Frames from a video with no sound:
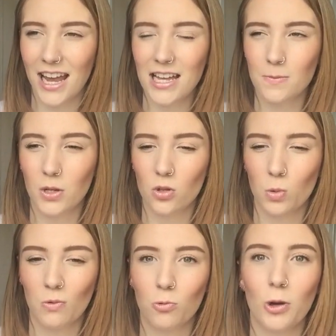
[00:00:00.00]
I guess,
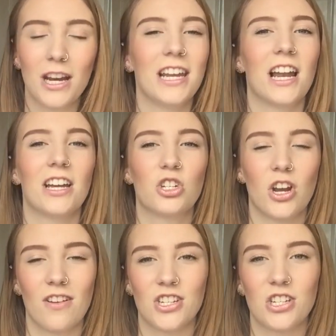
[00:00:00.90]
because we really like
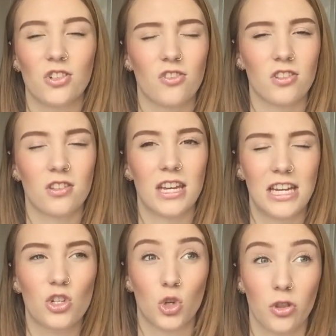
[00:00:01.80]
cherish
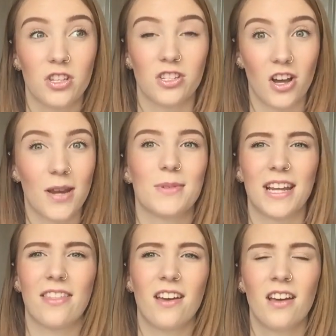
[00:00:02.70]
each other's time
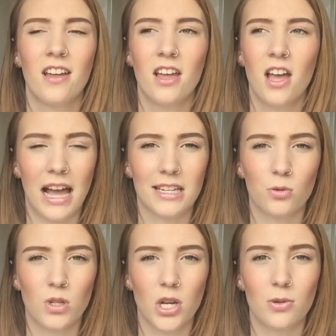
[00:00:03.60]
together,
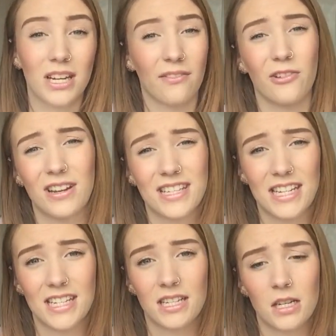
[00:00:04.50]
and we don't take it for
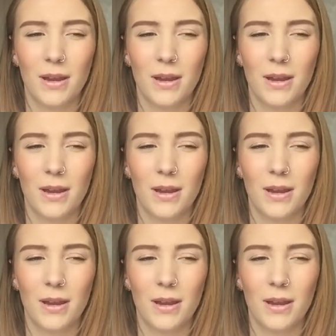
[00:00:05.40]
granted.